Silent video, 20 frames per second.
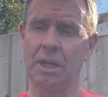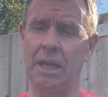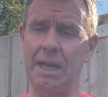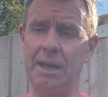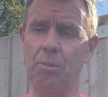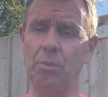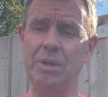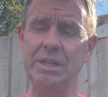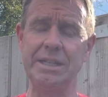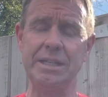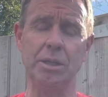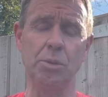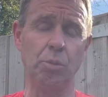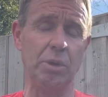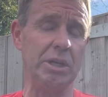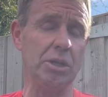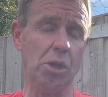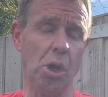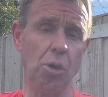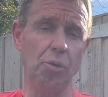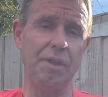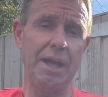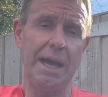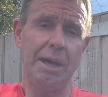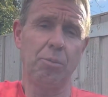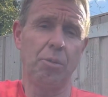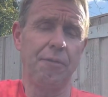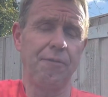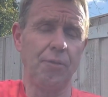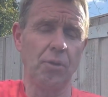And we know
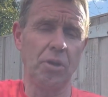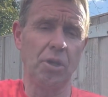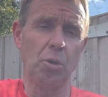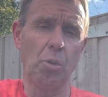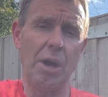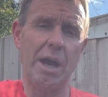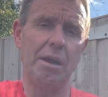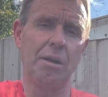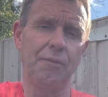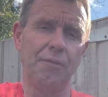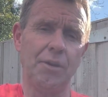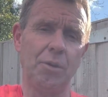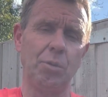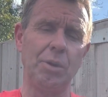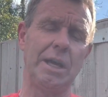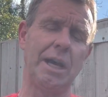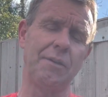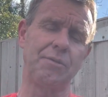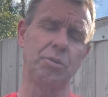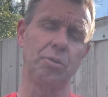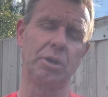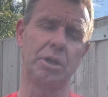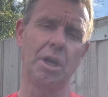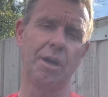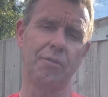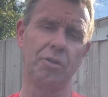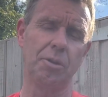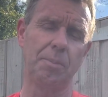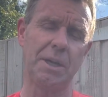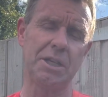that, we're fully aware of it, we have to
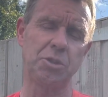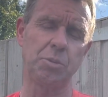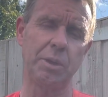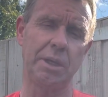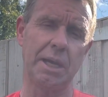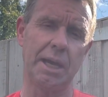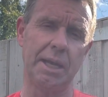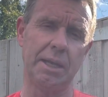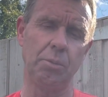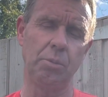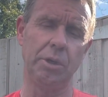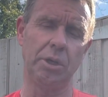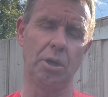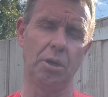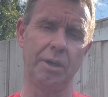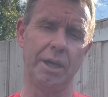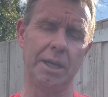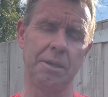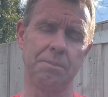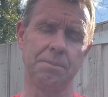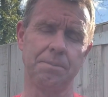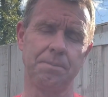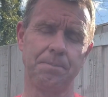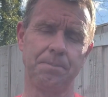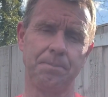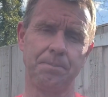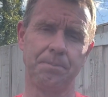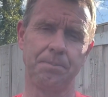recover the best we can, and we go again.